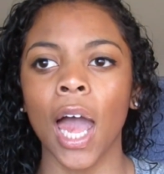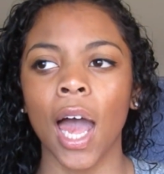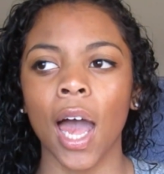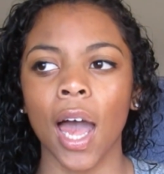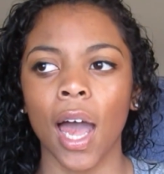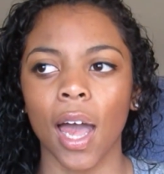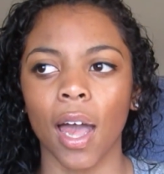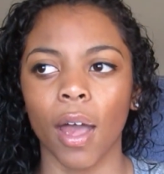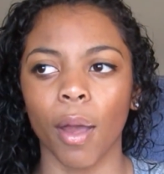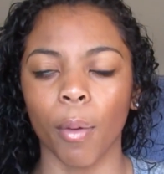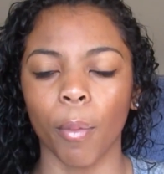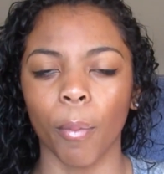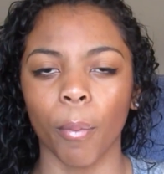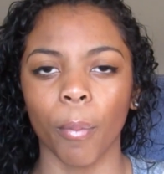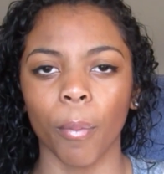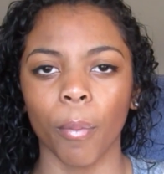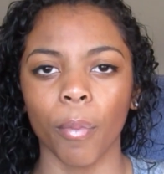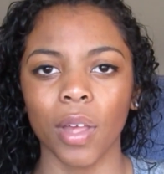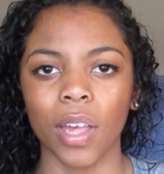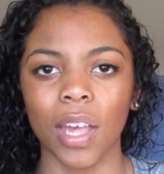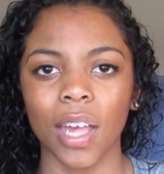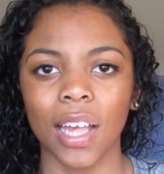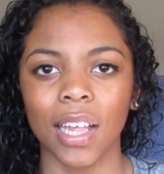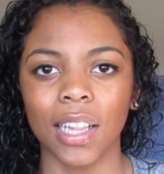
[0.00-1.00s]

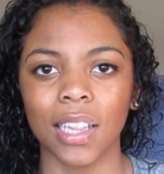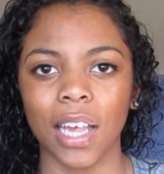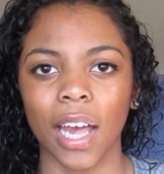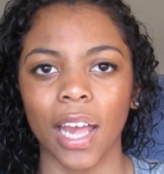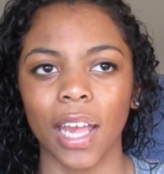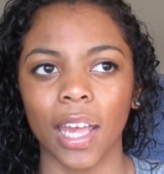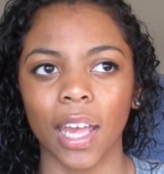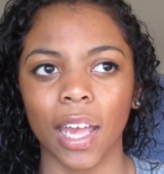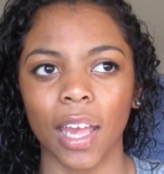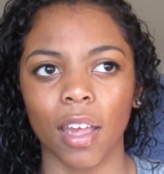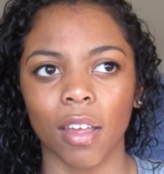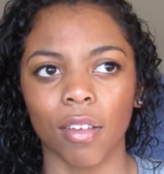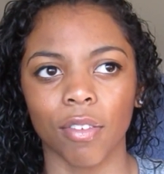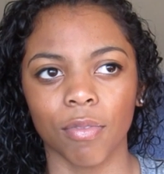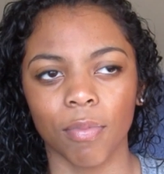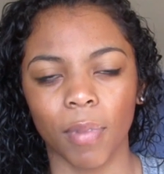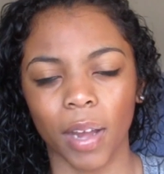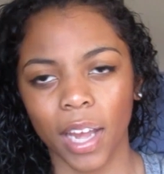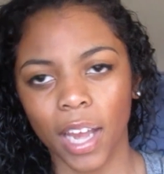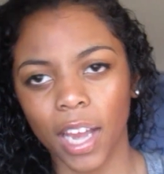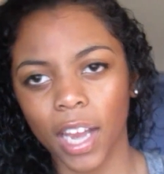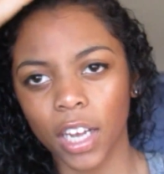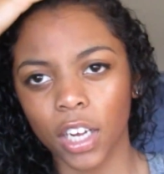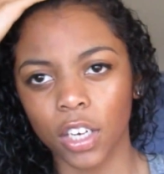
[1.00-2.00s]
Um, like if
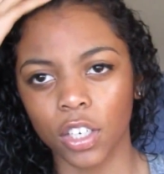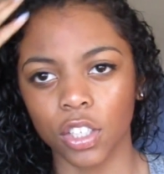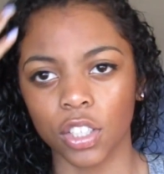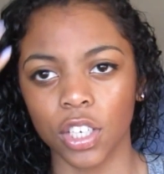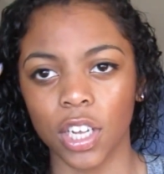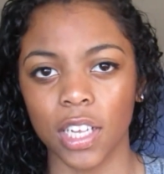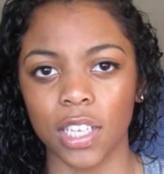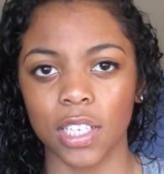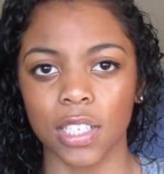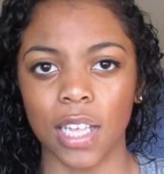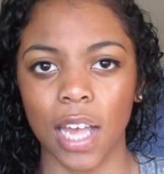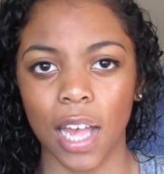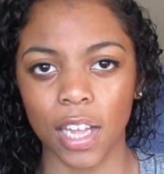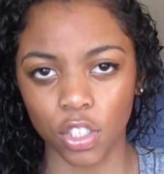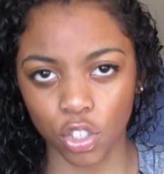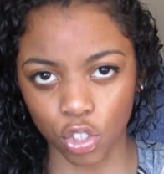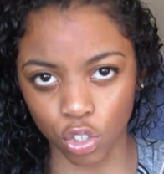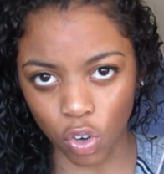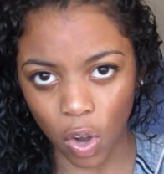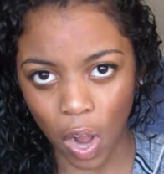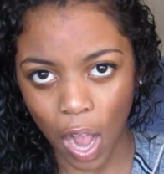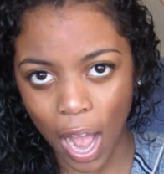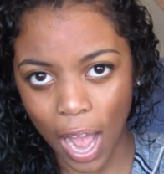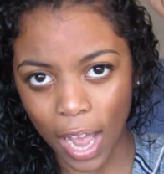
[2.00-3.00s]
my hair is
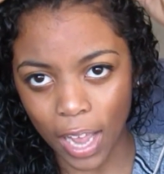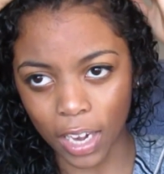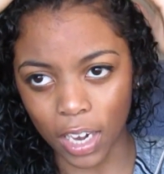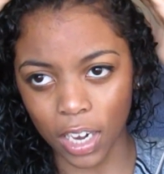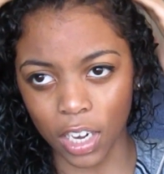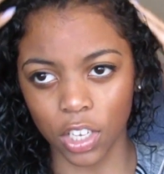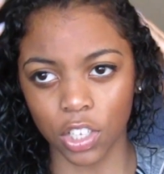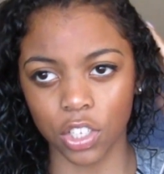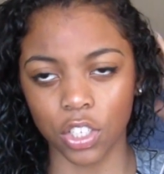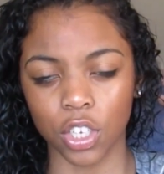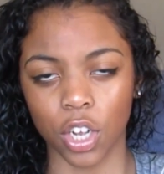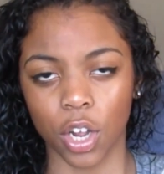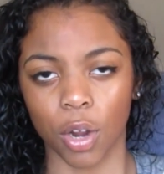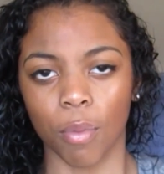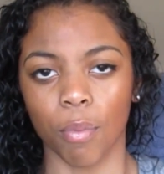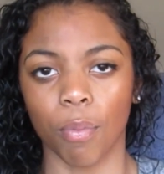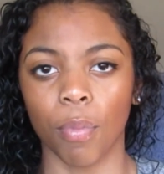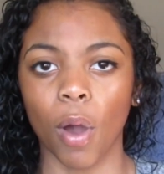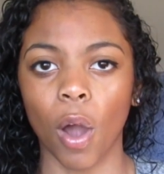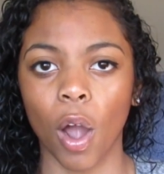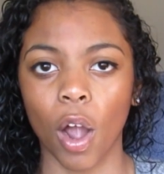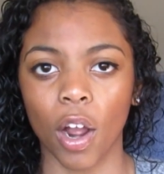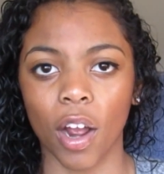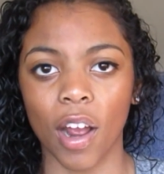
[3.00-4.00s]
dried in a certain
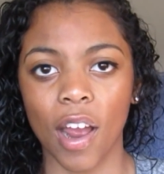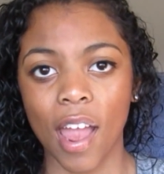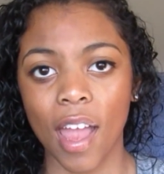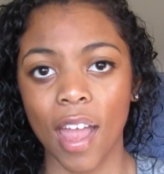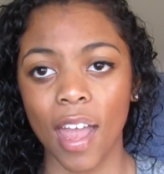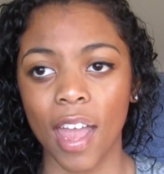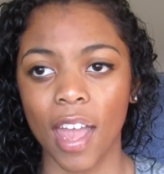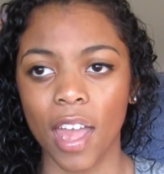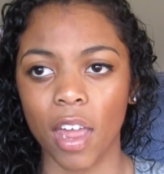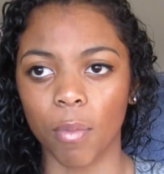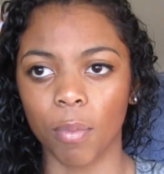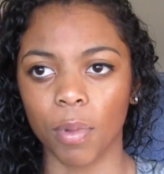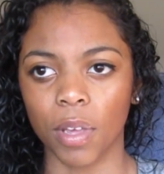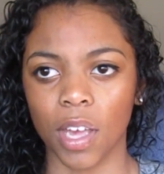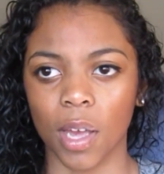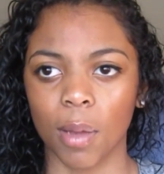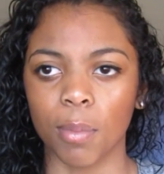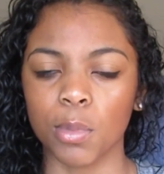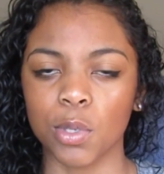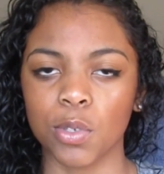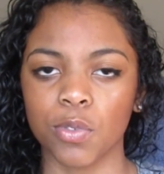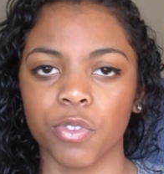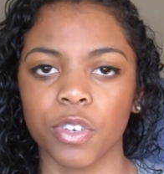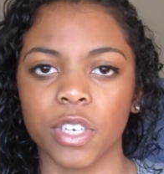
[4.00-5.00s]
part it
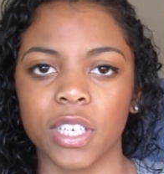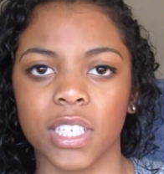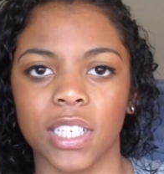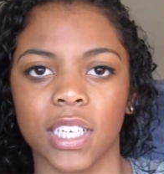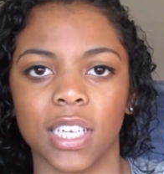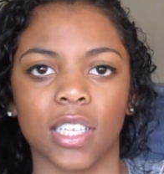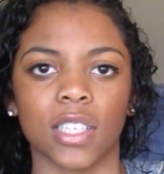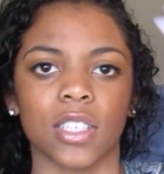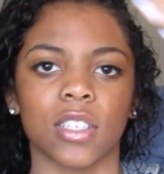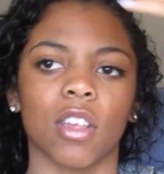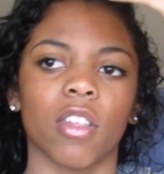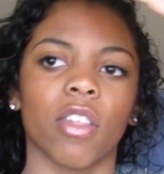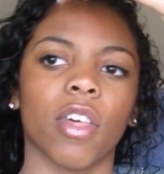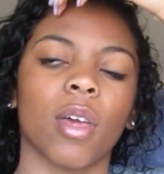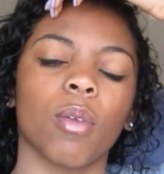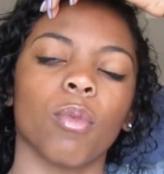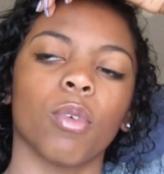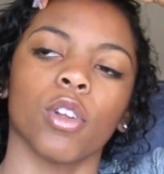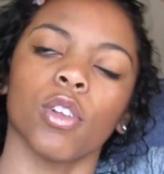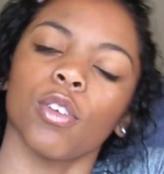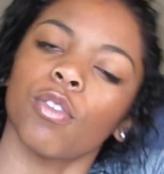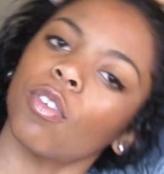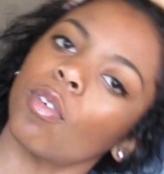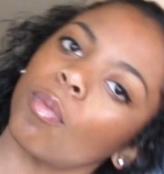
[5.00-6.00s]
becomes frizzy so then when you